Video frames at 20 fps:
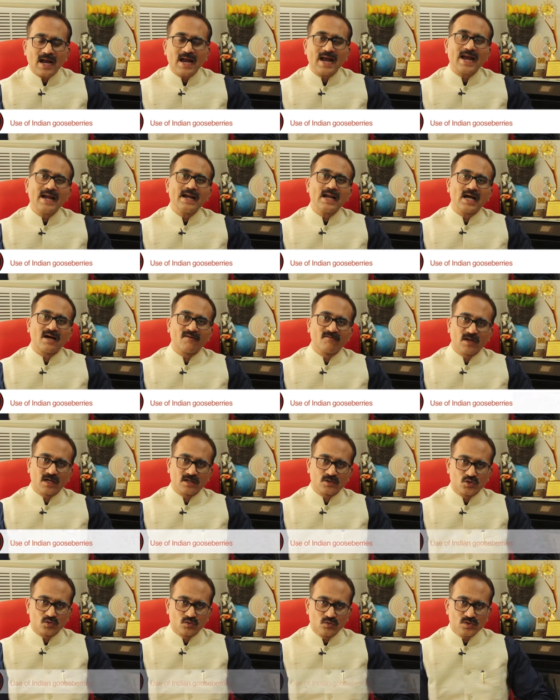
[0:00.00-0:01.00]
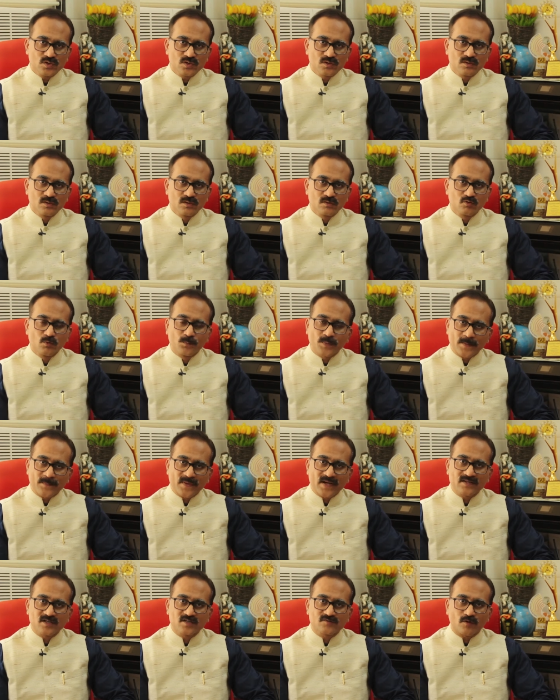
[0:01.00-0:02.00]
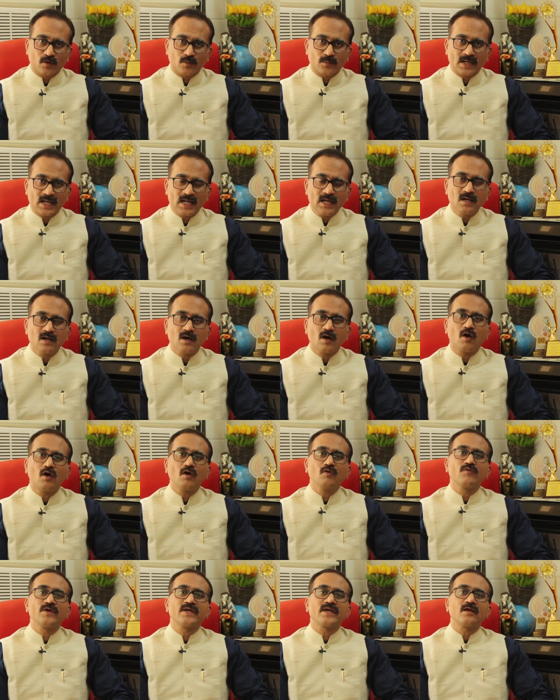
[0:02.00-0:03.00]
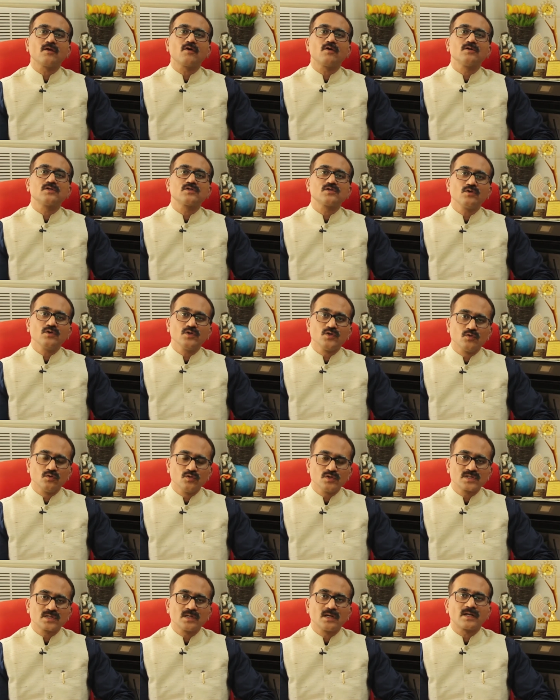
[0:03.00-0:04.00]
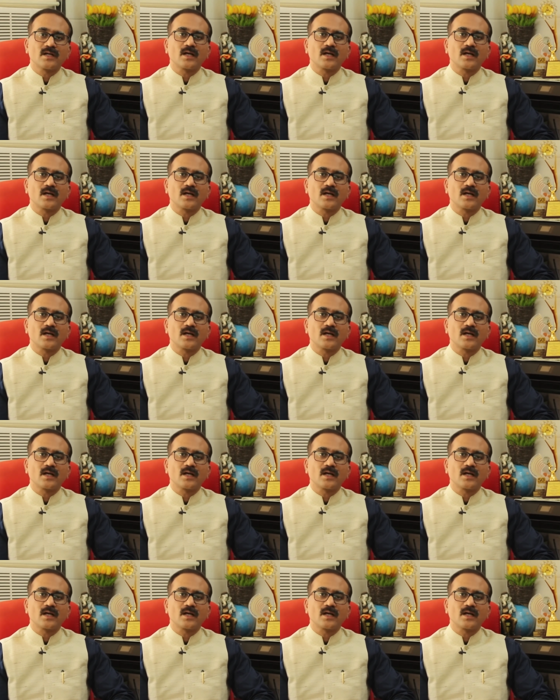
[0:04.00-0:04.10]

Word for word: and avla juice to prepare this formula or we can also use